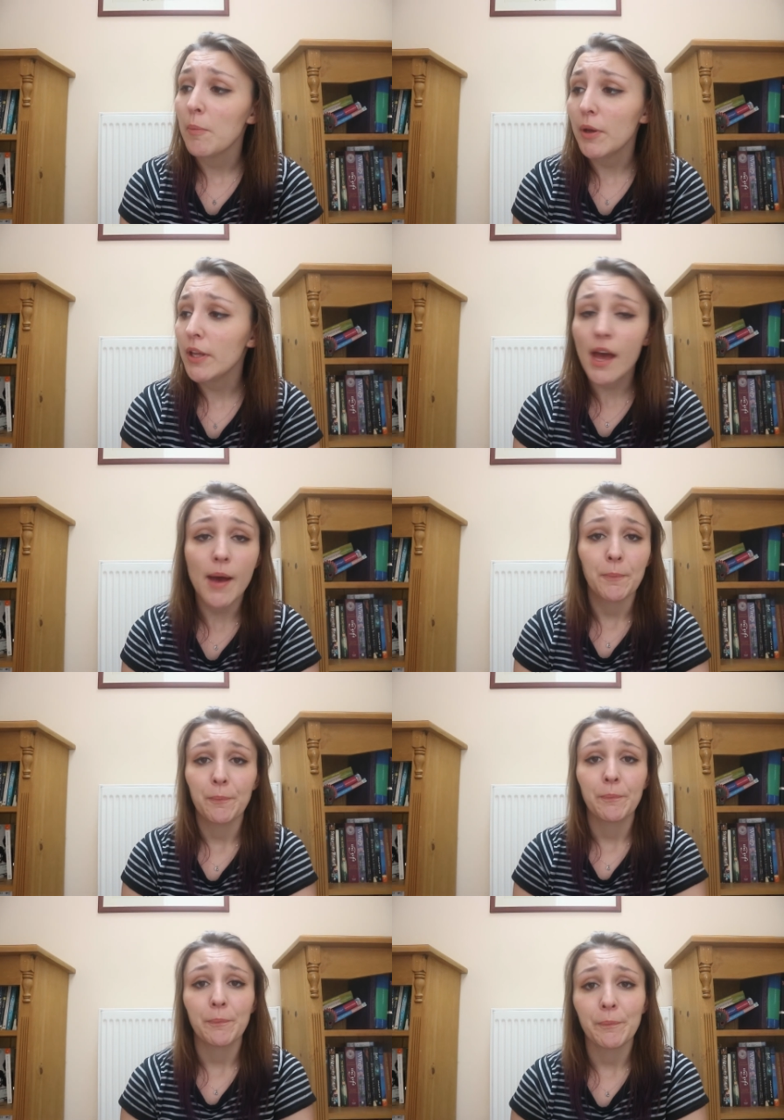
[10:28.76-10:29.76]
But yeah,
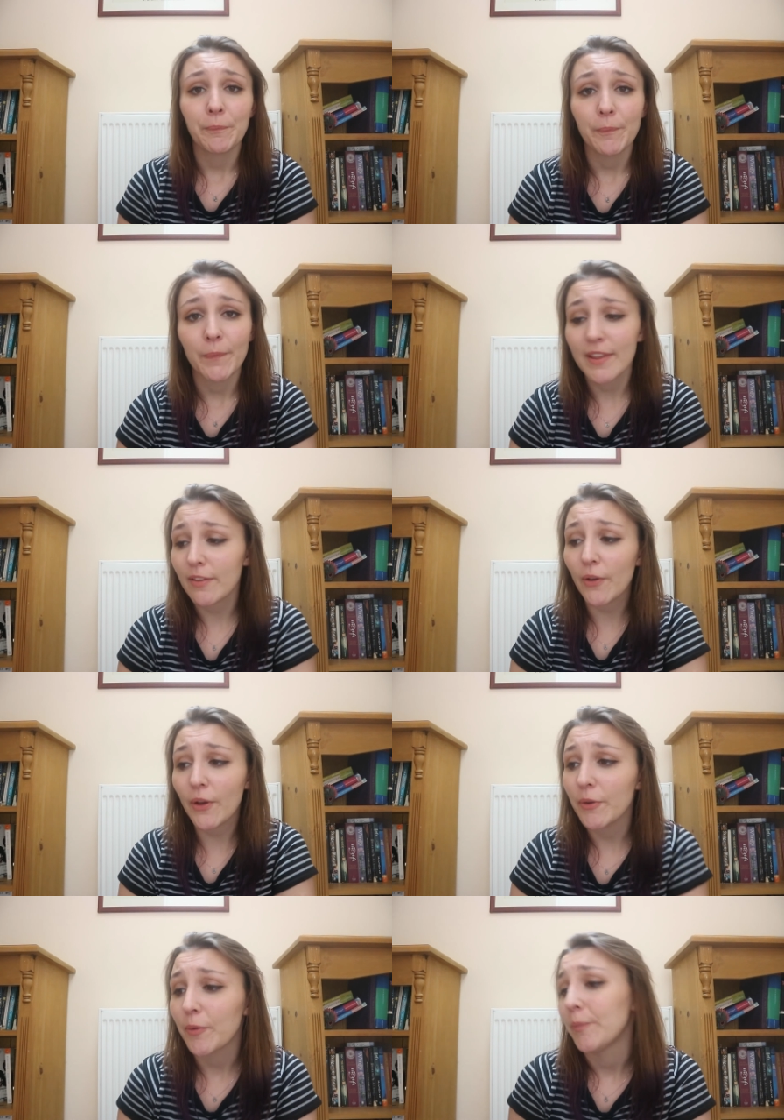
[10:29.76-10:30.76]
it's all
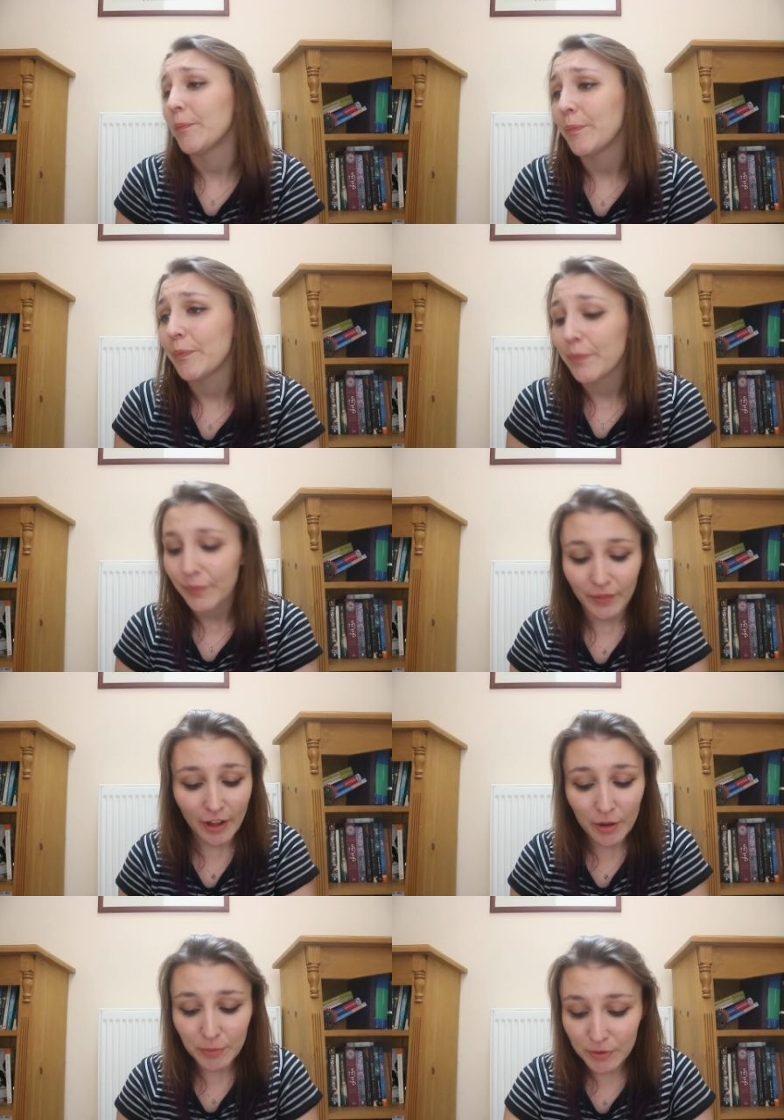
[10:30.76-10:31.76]
good.
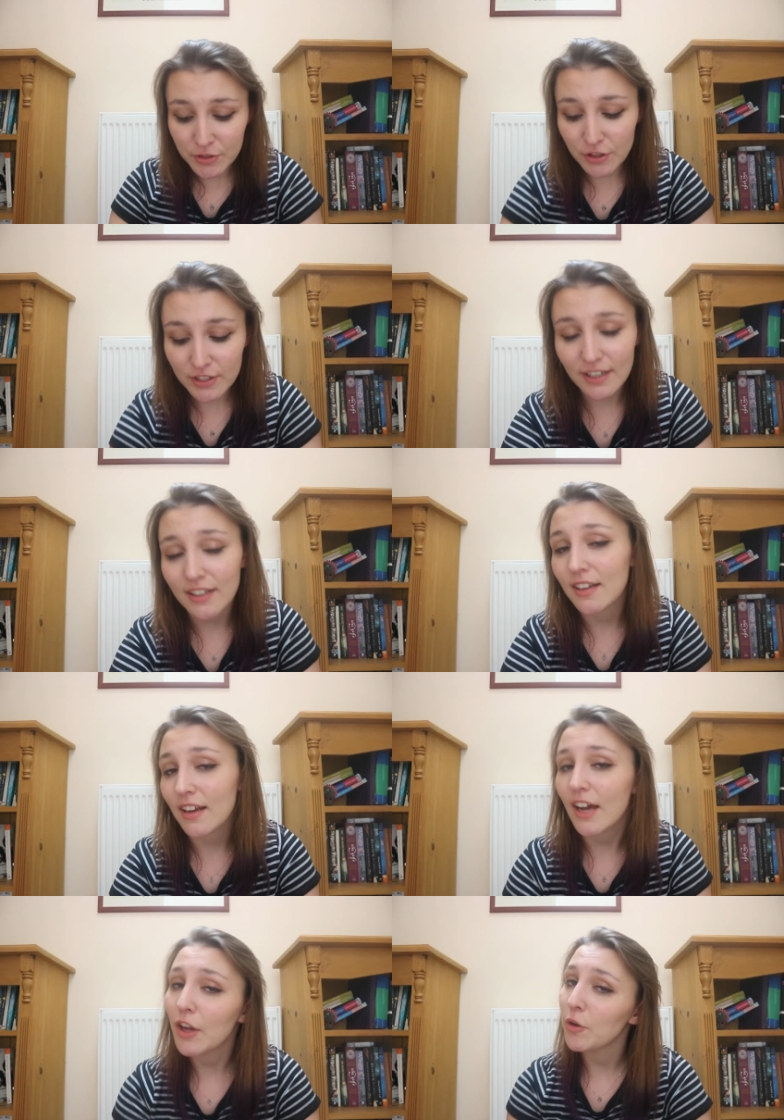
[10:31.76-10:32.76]
I hope you enjoyed and
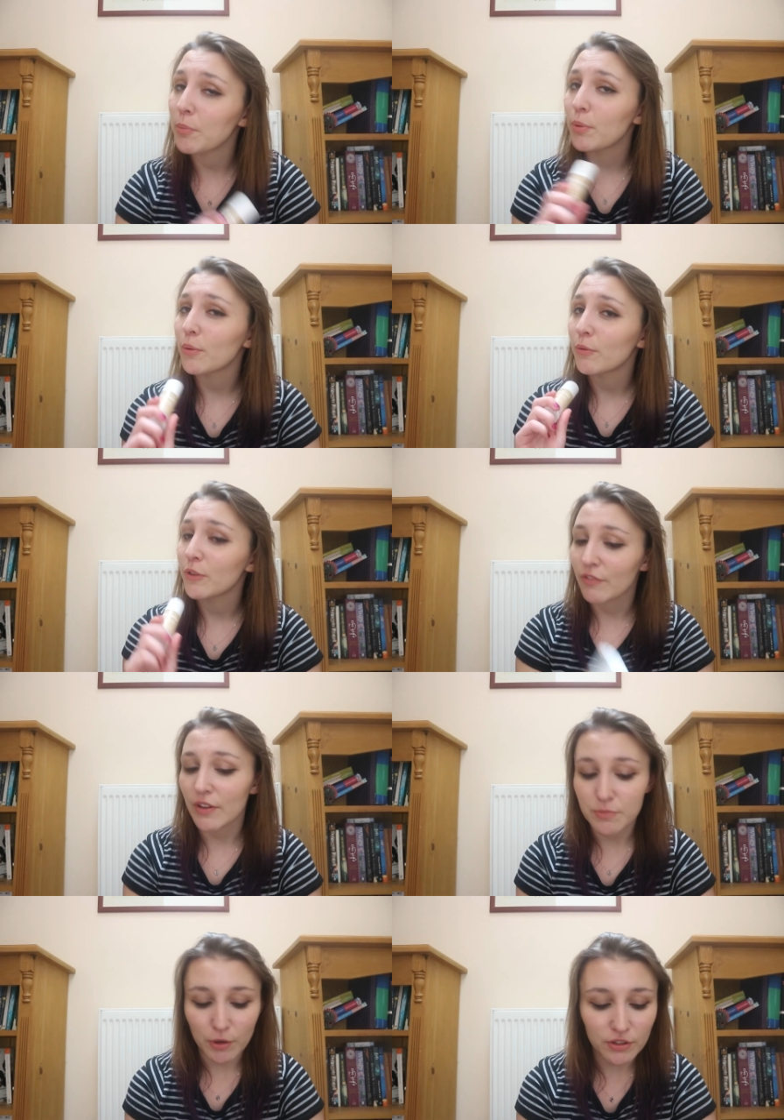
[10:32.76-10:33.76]
I hope you
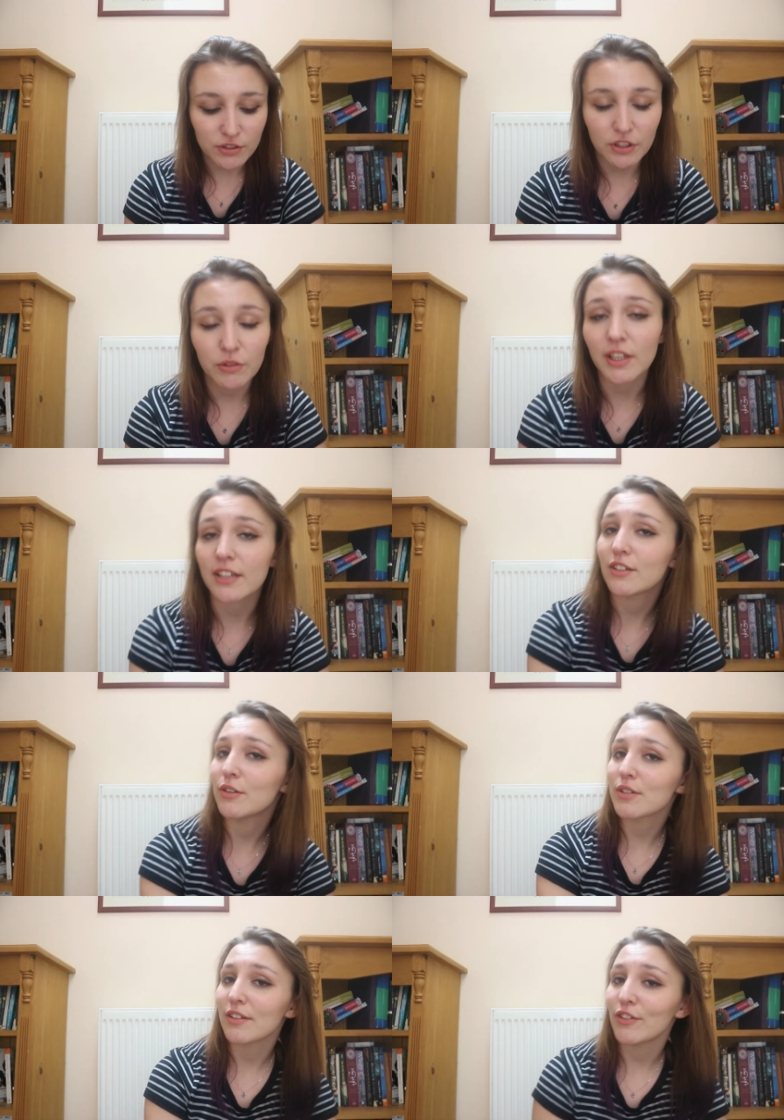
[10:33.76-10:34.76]
found some products that you would like to
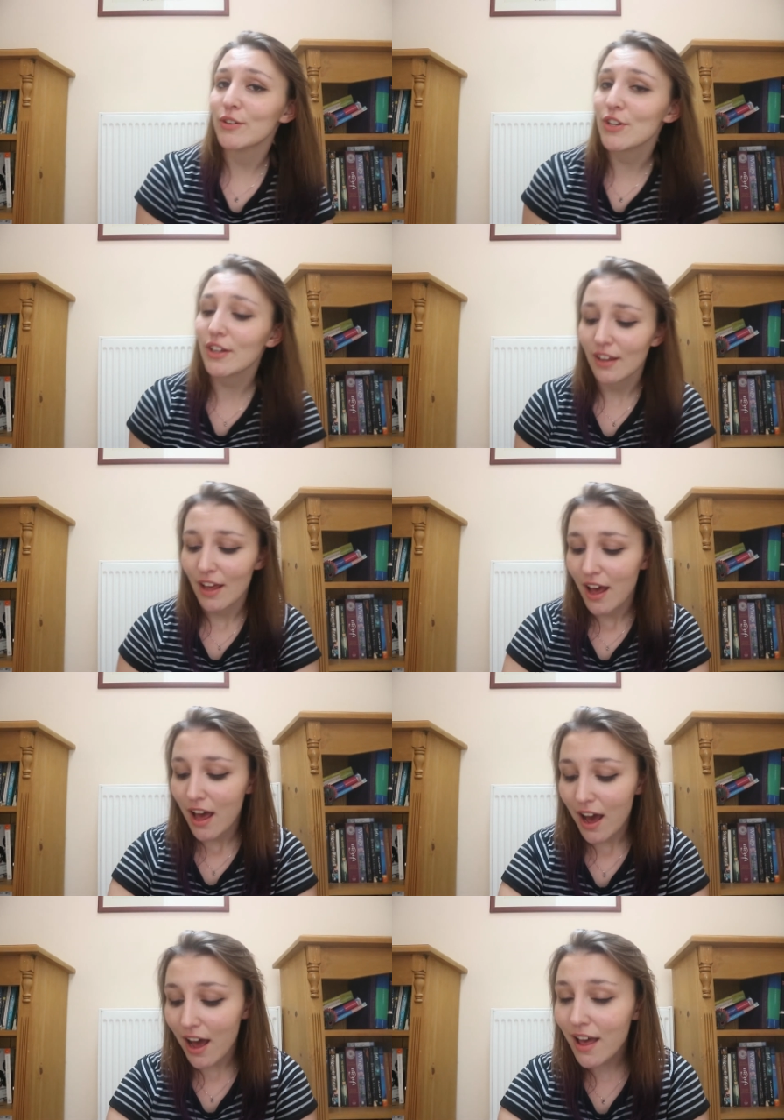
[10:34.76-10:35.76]
use in the future.
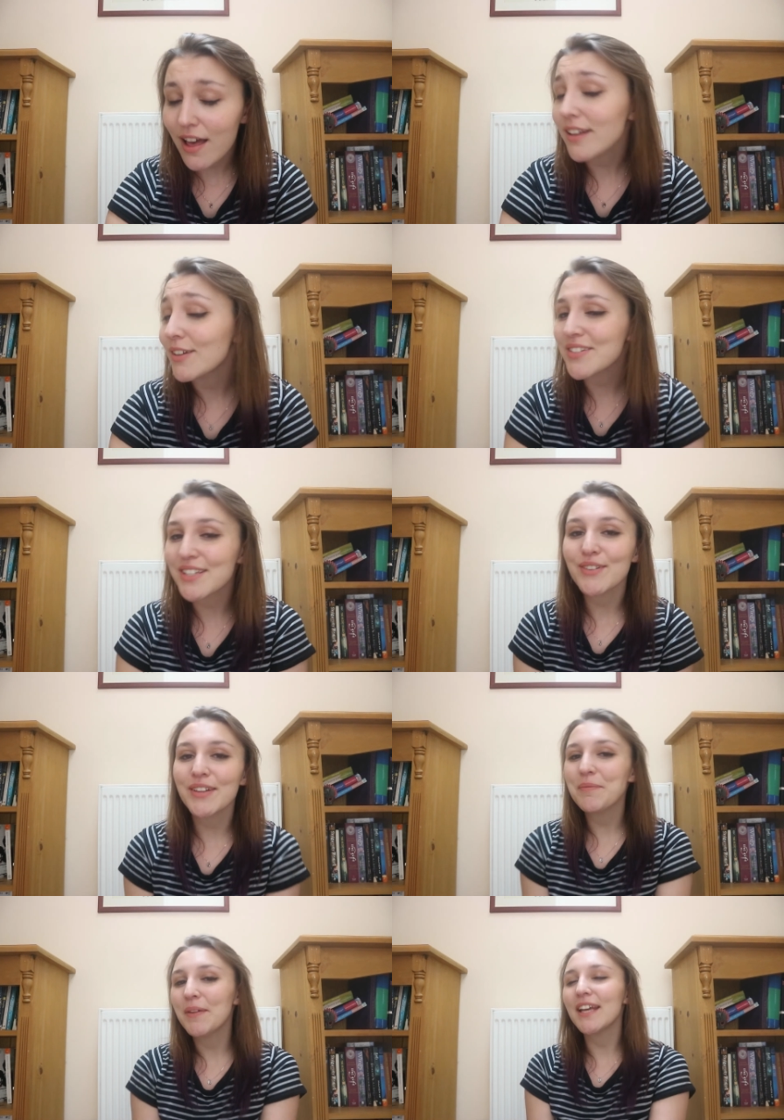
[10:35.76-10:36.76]
And I'll see you
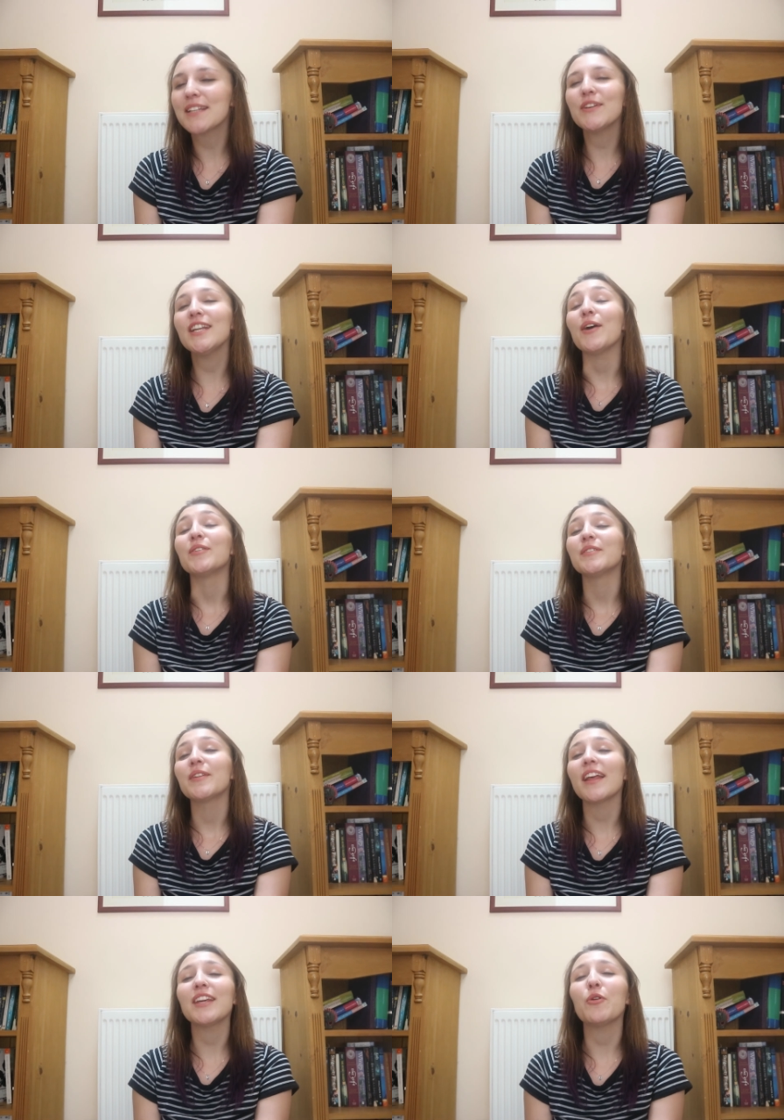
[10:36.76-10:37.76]
in my next video.
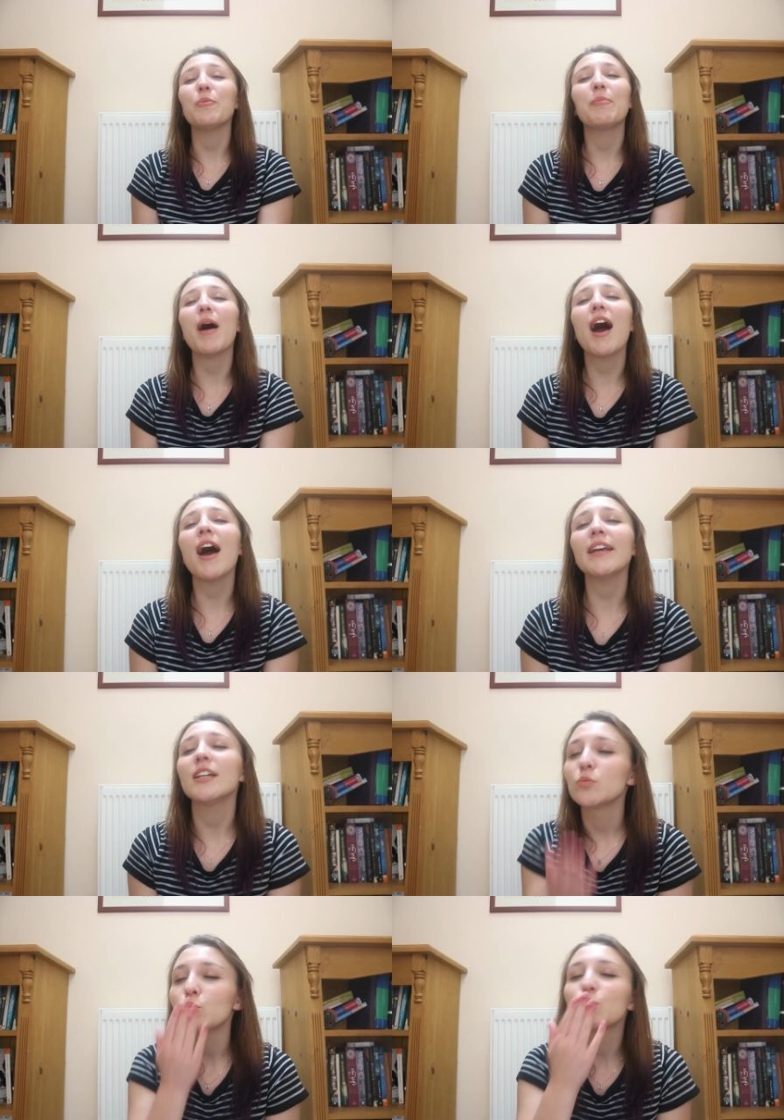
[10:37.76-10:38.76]
Thank you,
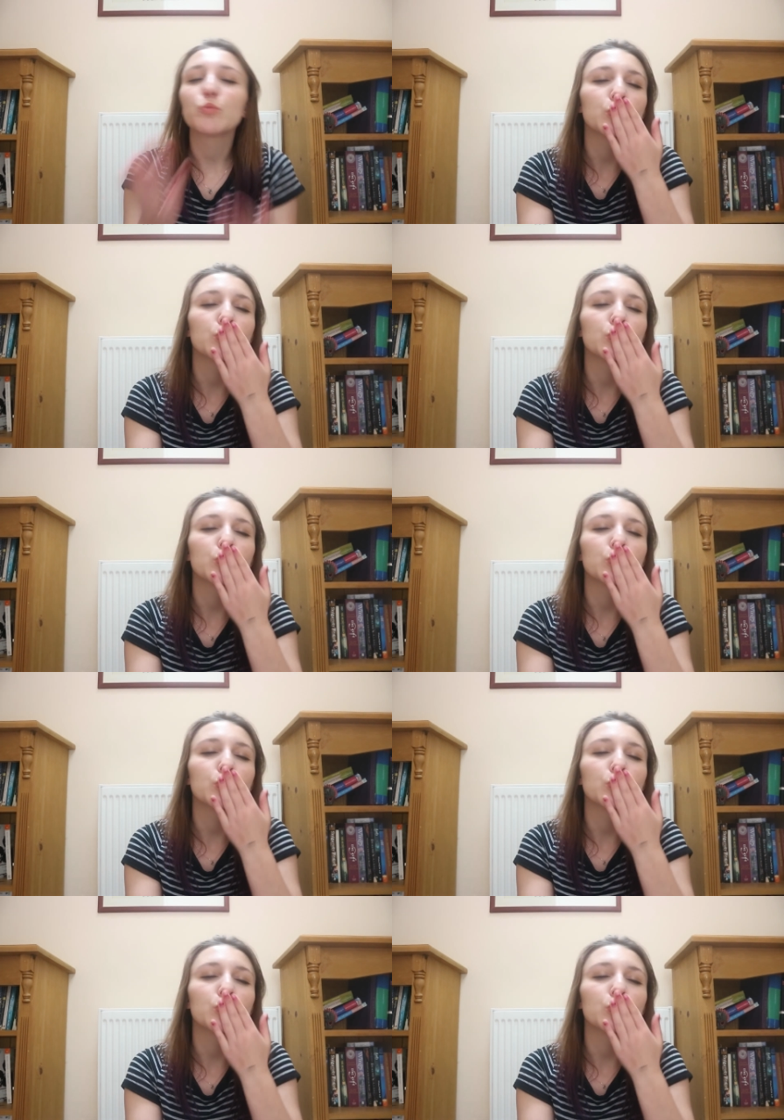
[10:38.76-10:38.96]
bye.